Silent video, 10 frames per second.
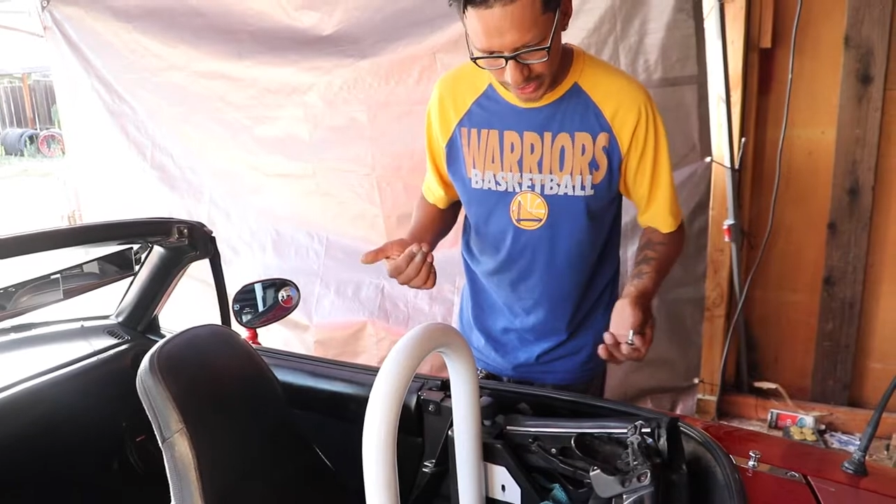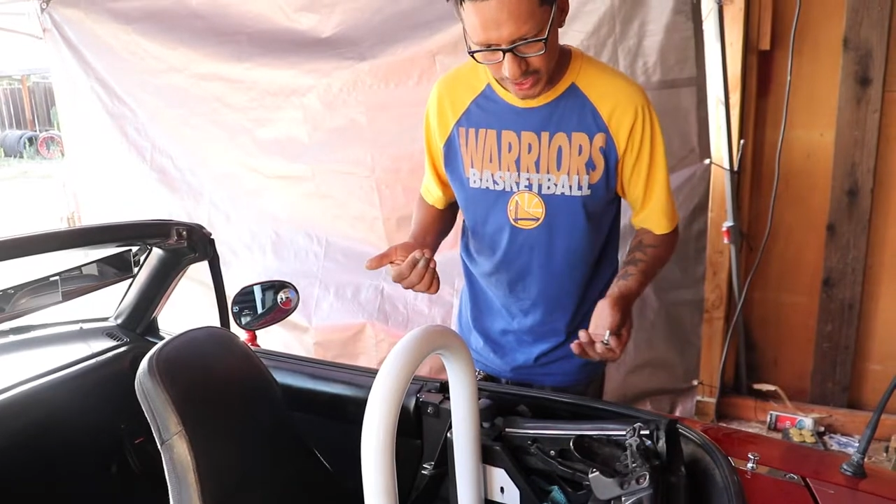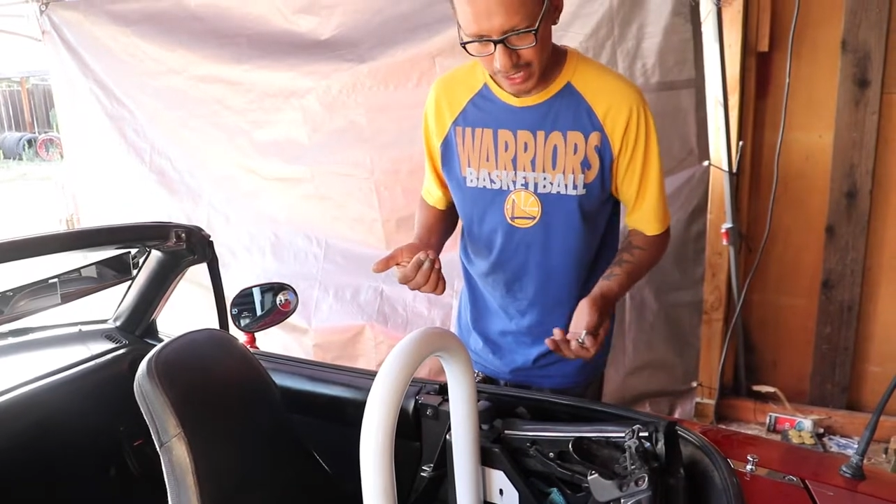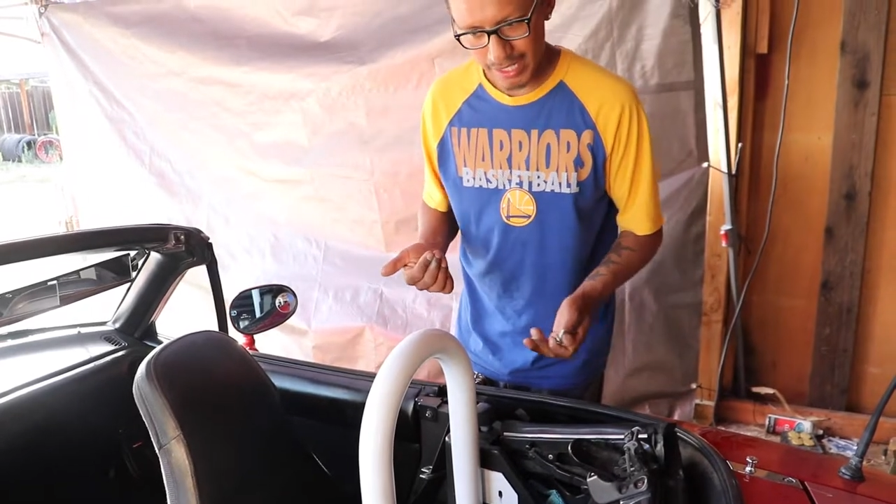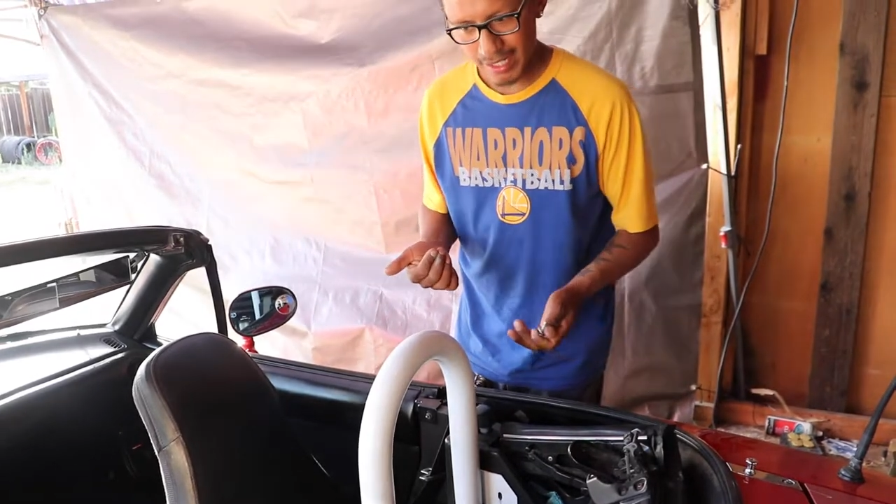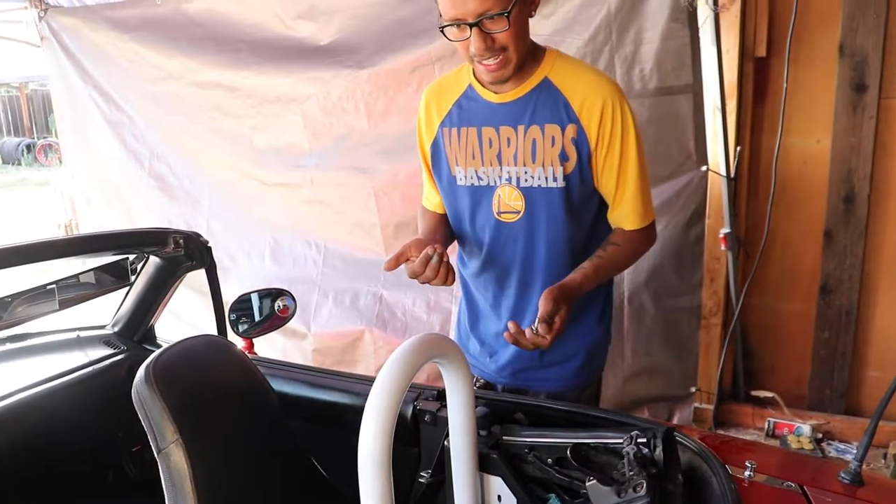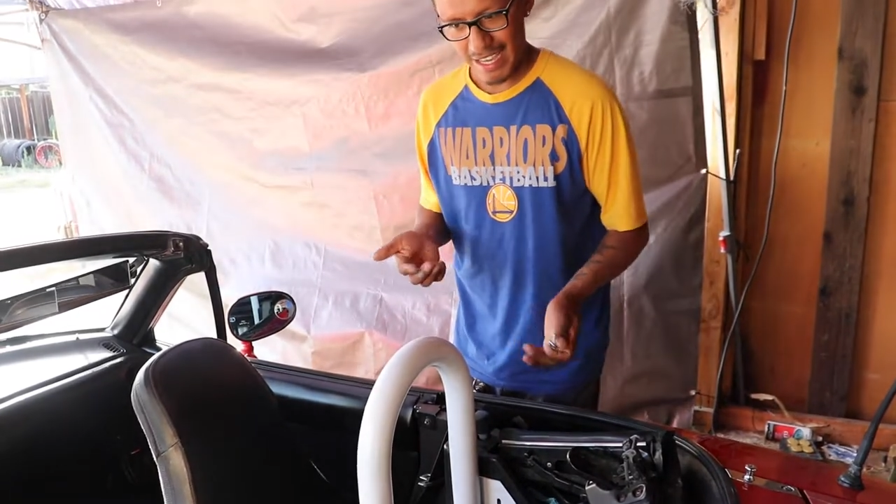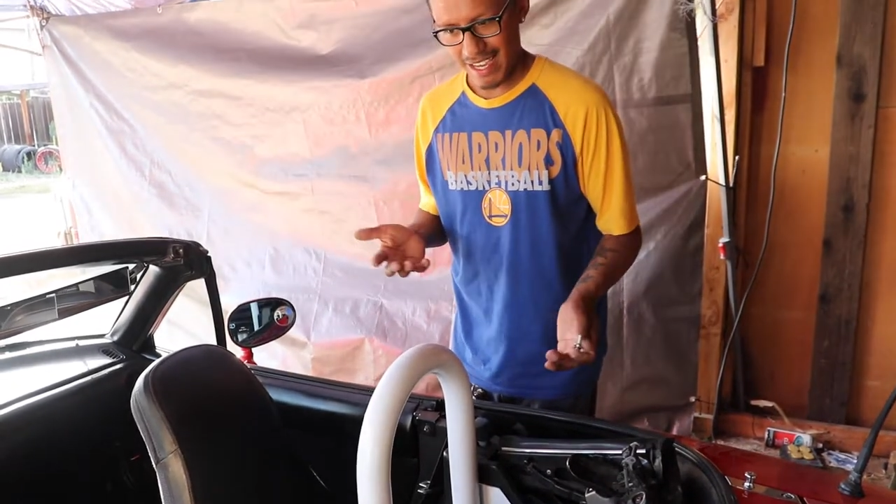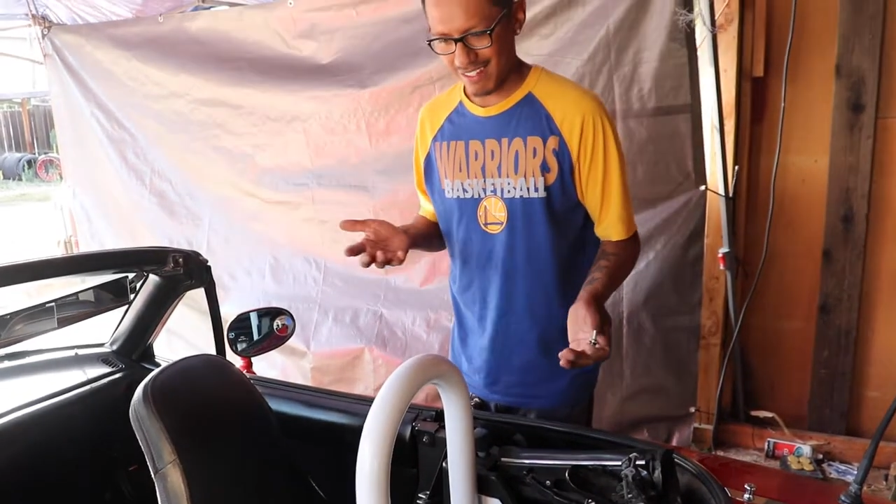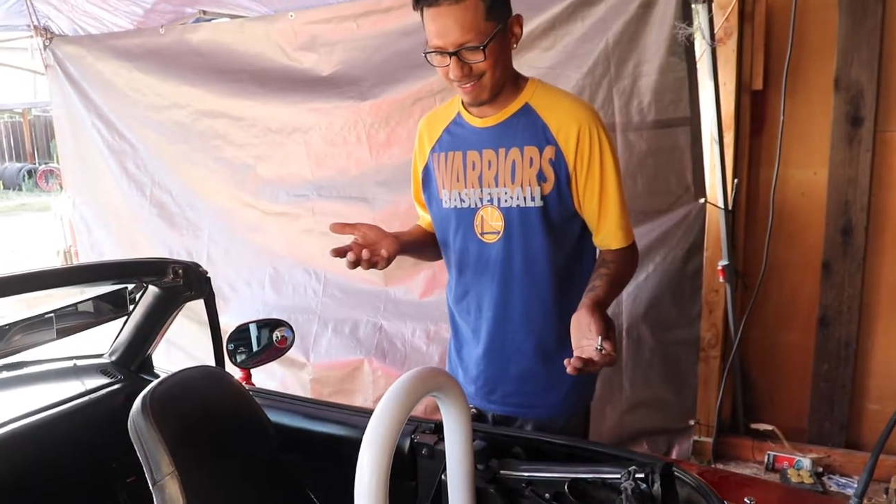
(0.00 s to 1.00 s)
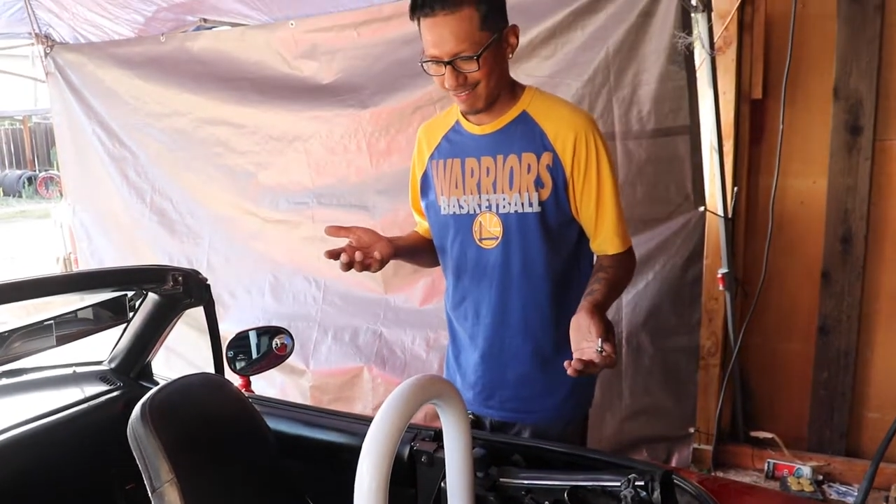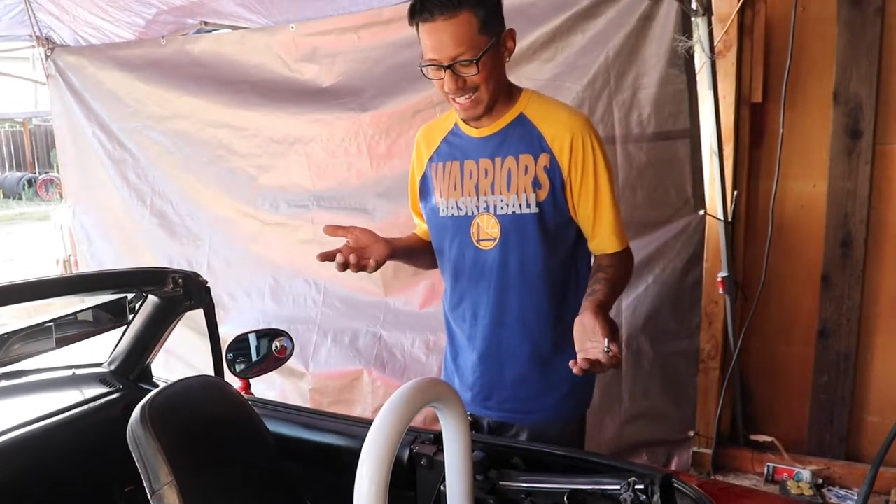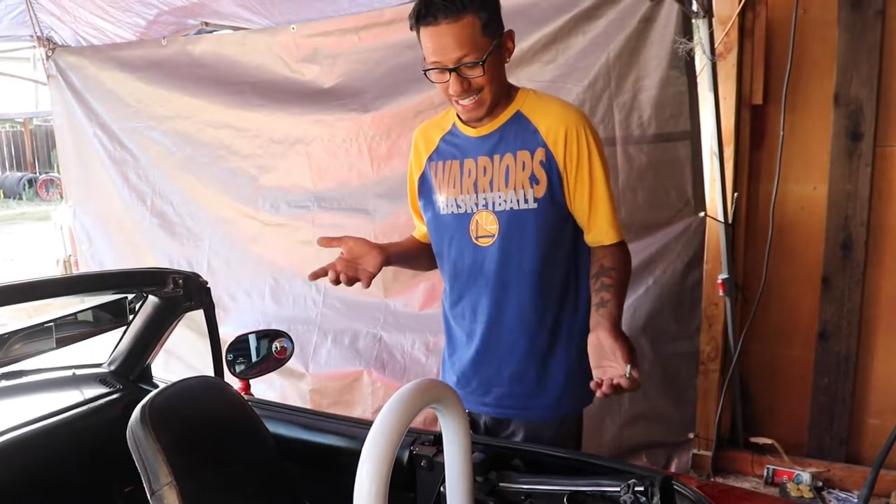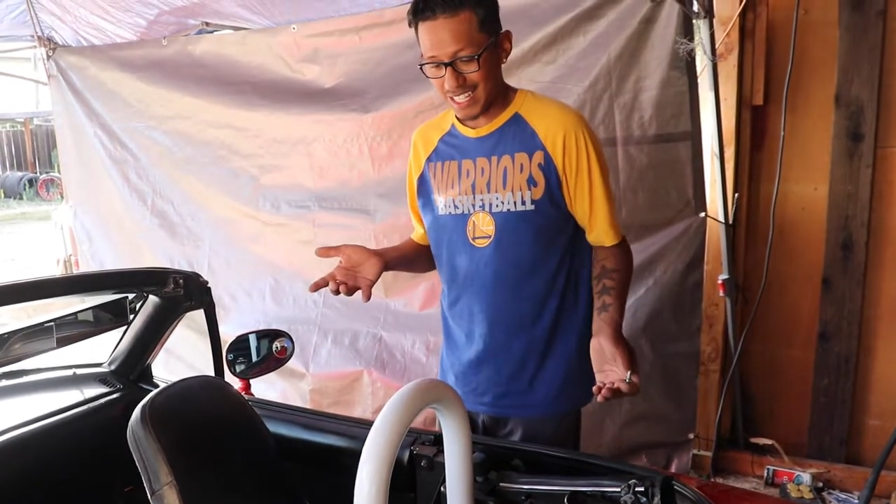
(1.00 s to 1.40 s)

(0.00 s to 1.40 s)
in and it's